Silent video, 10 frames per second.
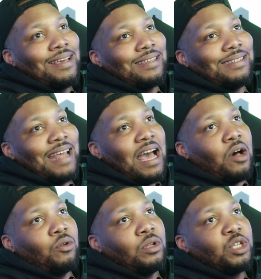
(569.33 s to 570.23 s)
is
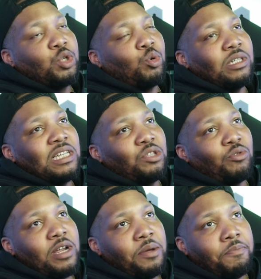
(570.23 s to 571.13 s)
down
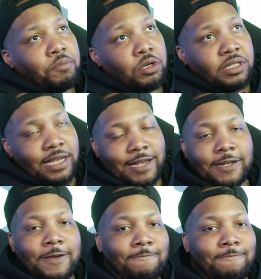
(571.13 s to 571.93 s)
23%.